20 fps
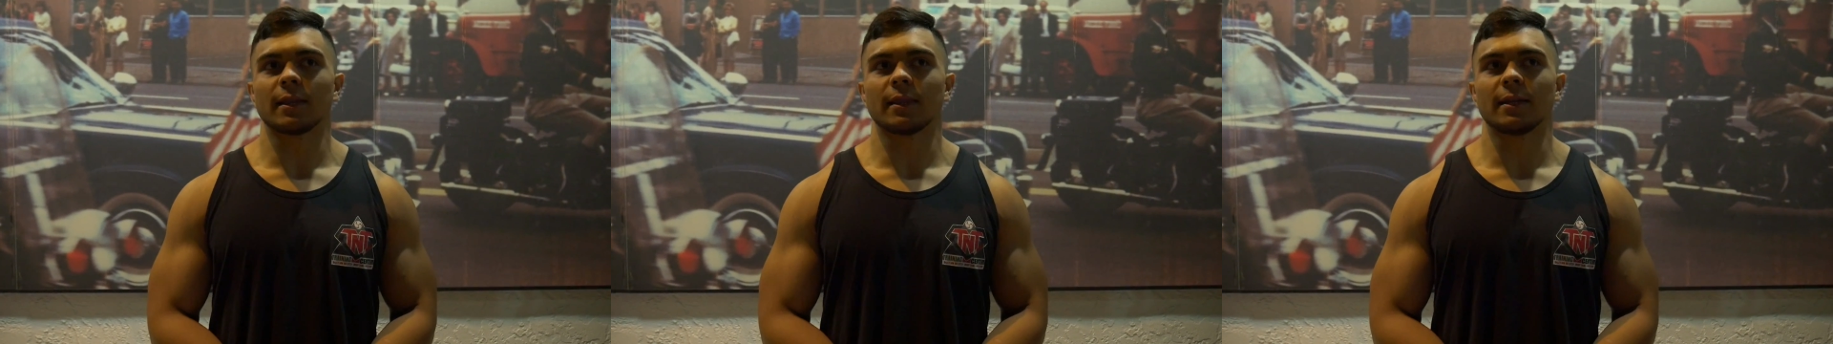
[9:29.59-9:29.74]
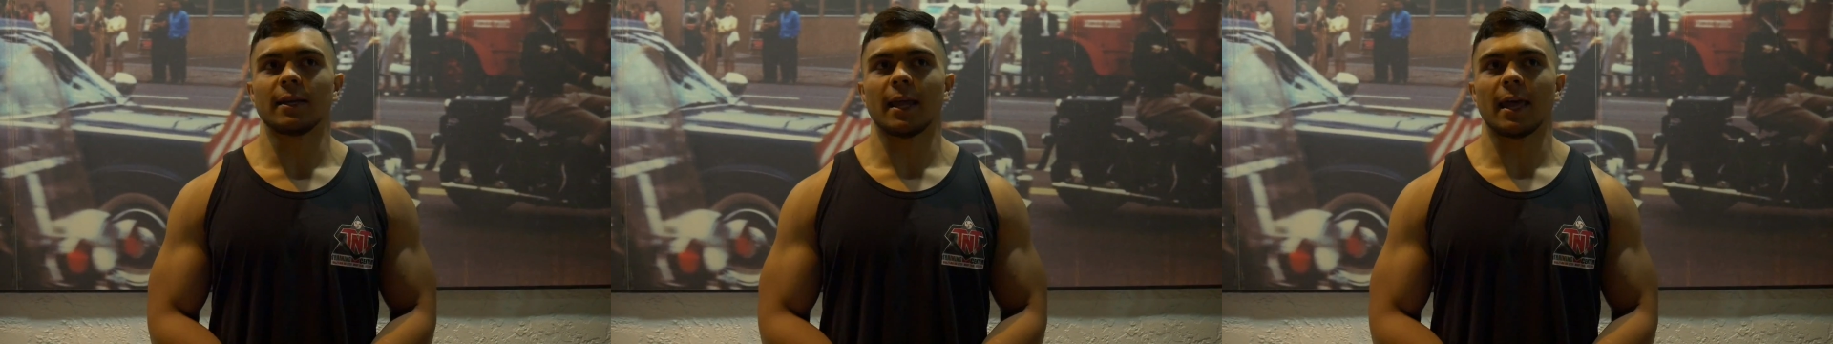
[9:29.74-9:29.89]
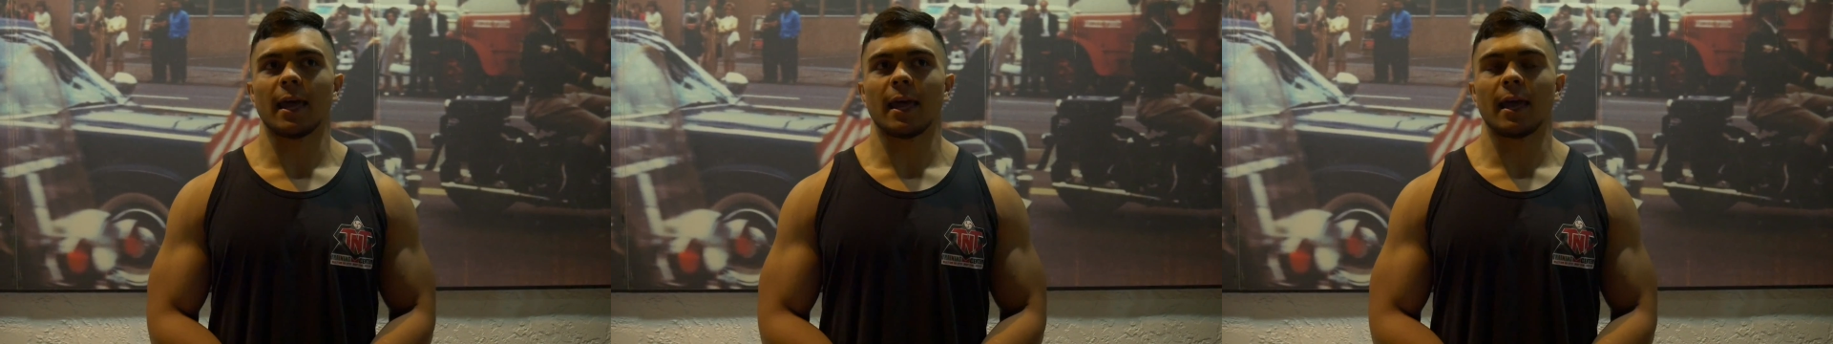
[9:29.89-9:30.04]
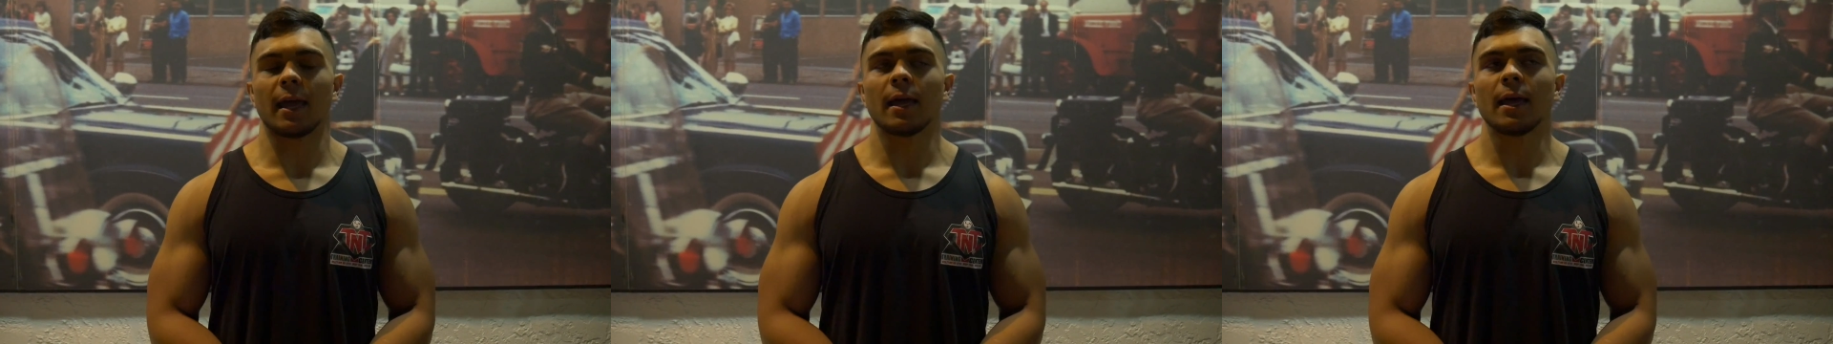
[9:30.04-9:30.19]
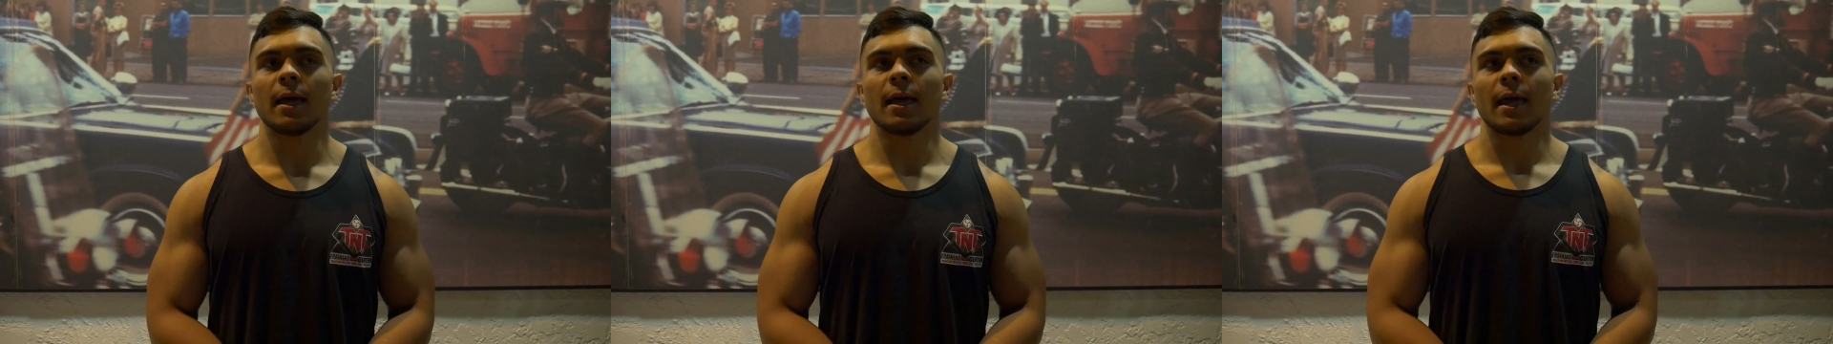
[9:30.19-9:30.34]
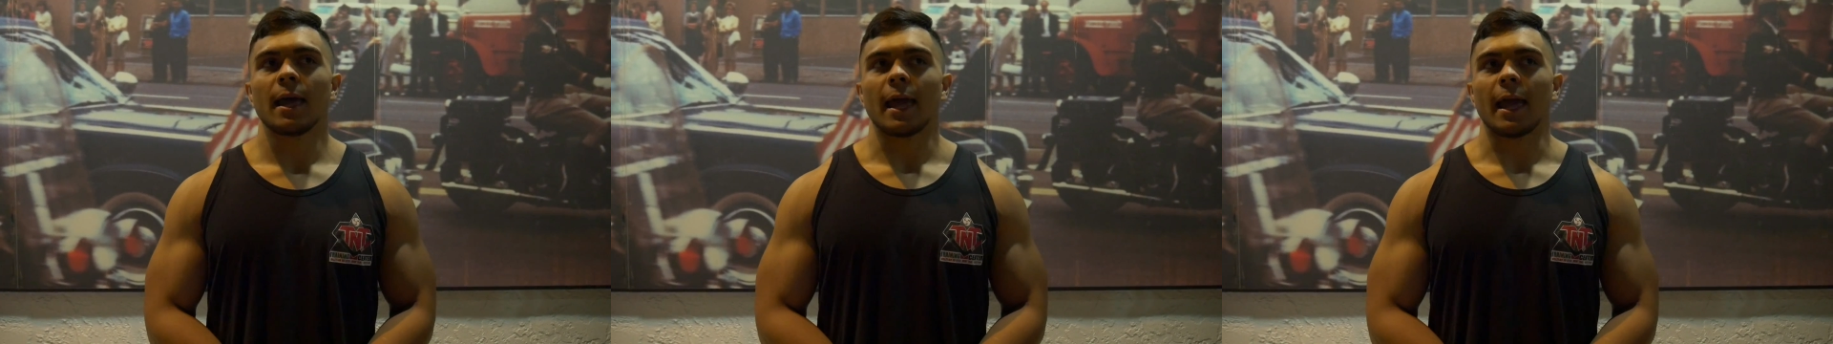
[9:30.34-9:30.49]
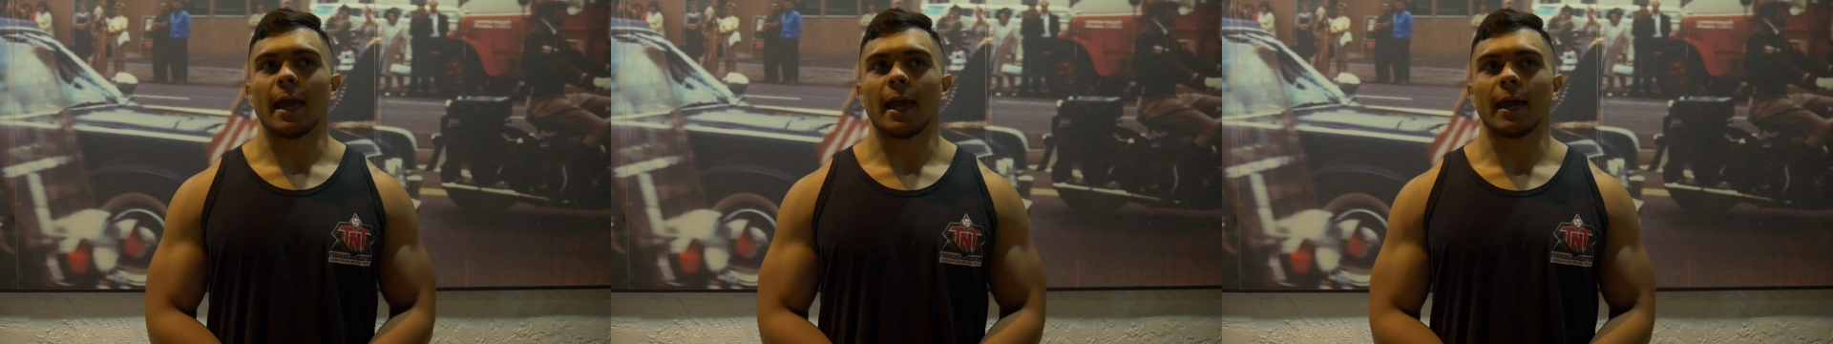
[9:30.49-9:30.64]
on the day,
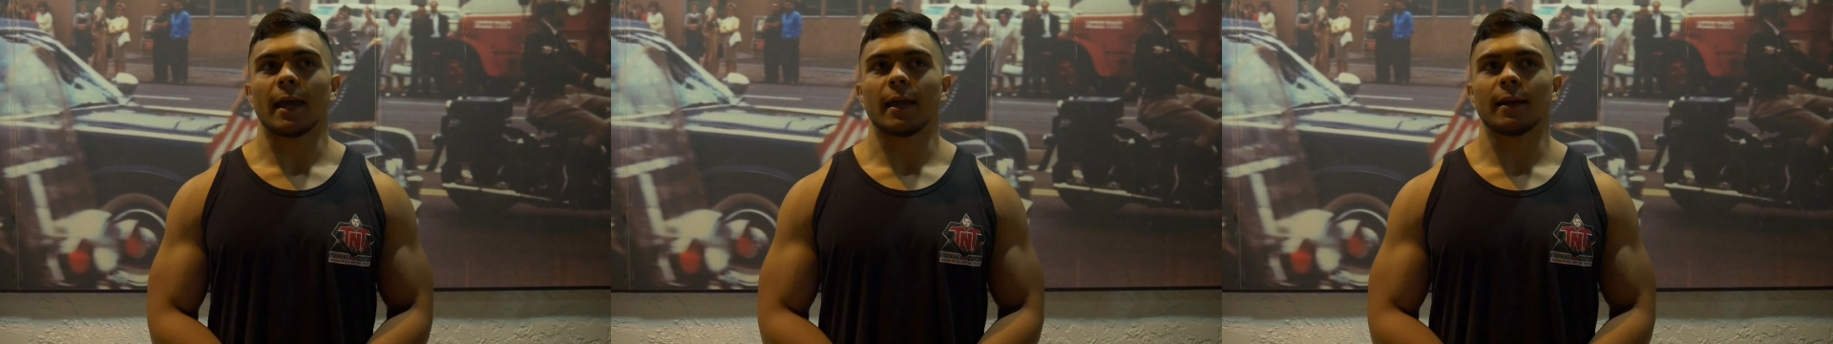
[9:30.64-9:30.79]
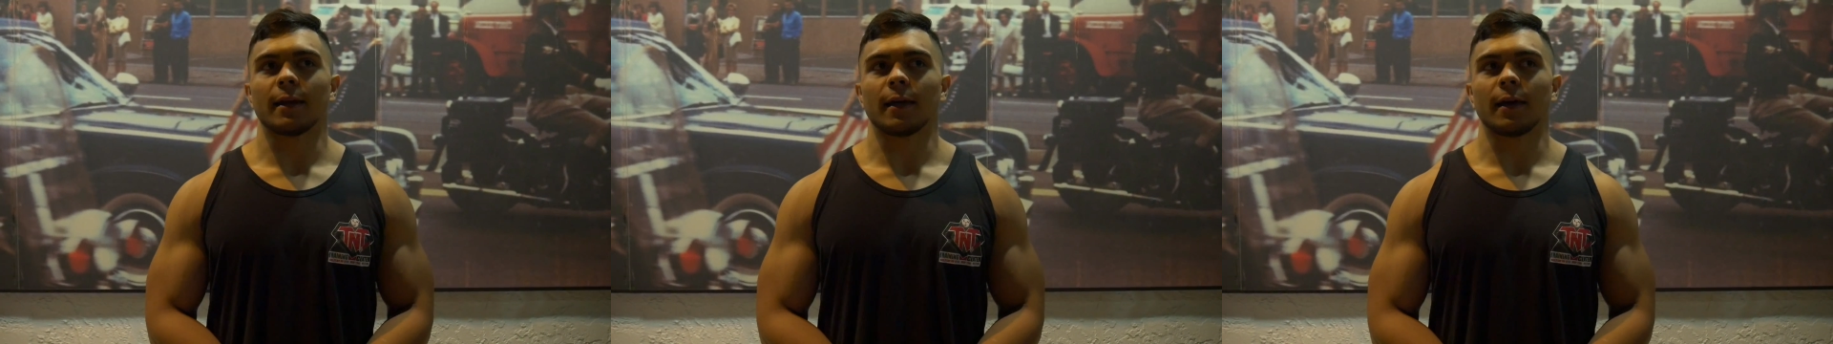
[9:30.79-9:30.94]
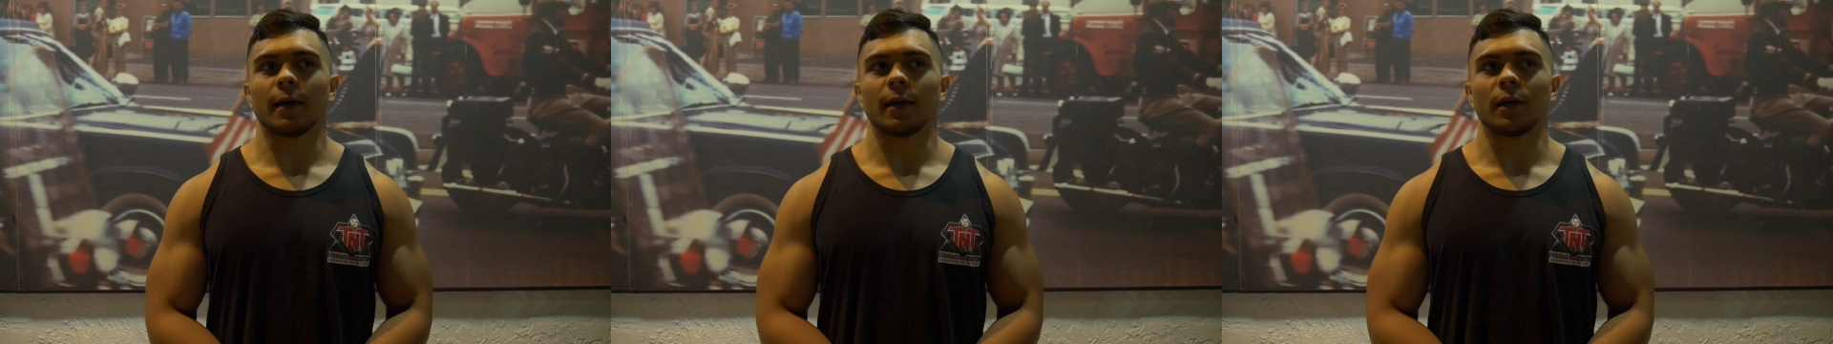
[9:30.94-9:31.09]
and